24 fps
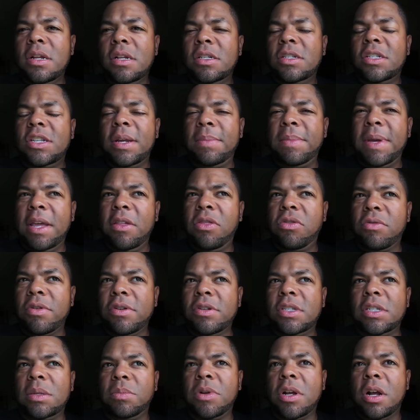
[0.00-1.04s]
So I may throw
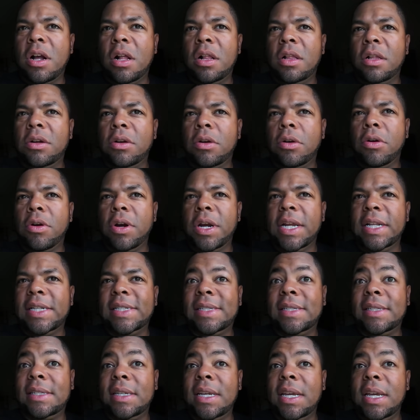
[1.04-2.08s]
some collard green
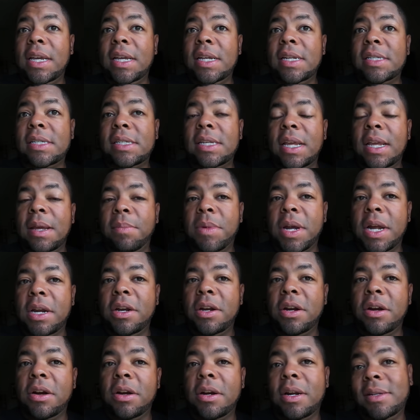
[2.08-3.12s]
seeds in my
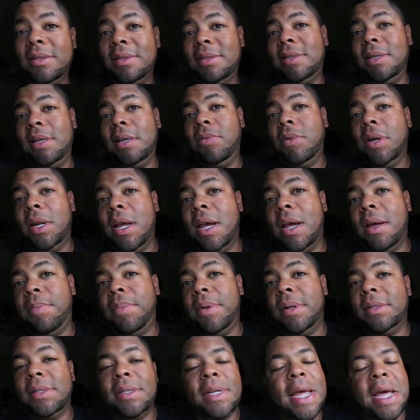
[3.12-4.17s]
dirt and see what
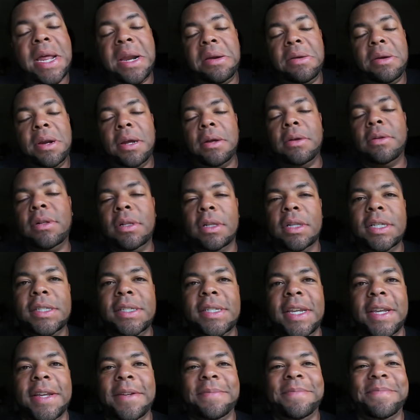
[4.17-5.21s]
happens. I don't know. Let's
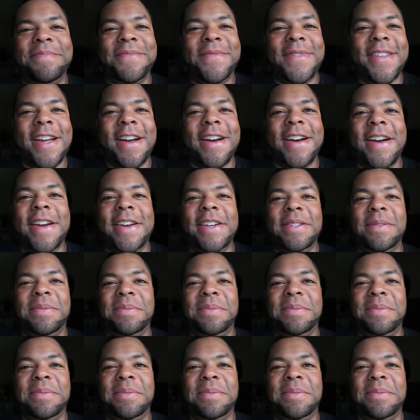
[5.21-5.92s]
see. All right.